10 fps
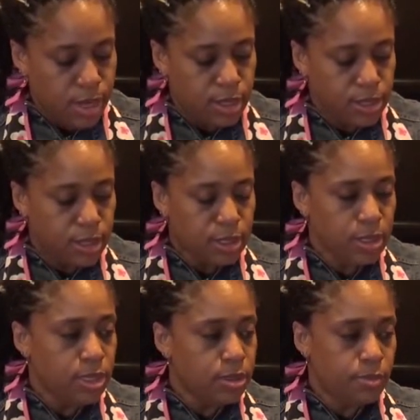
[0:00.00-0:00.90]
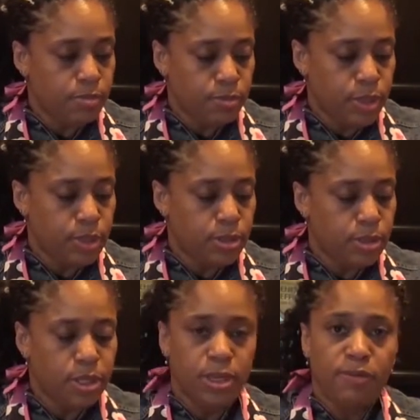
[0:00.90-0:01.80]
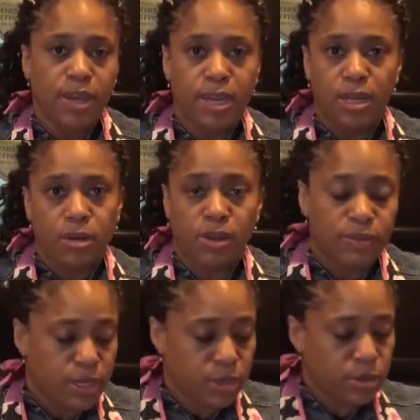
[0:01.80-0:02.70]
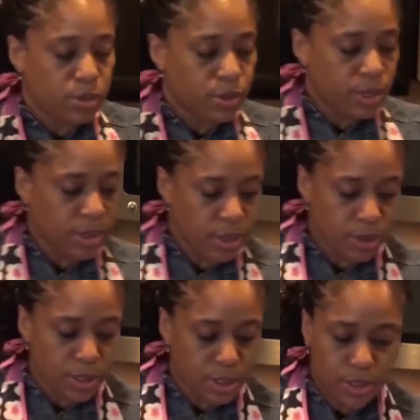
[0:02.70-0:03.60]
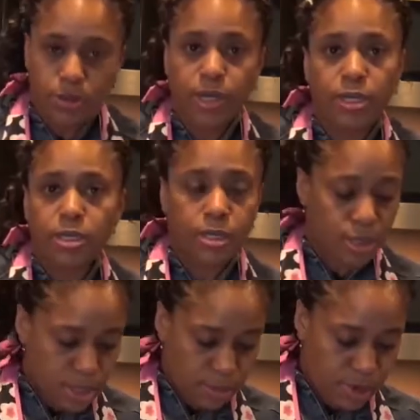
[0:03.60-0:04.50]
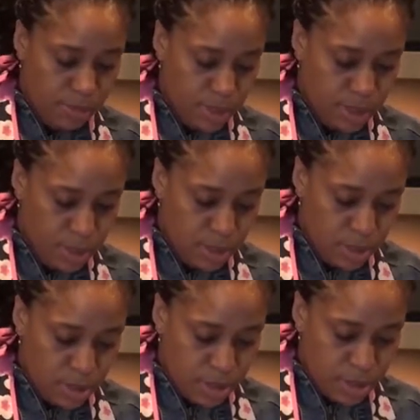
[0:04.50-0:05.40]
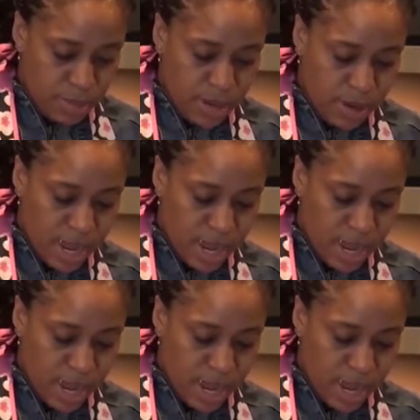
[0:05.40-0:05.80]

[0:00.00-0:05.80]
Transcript: And since these are peeled and deveined, they don't have tails on or anything, you can just go ahead and just cut them up into about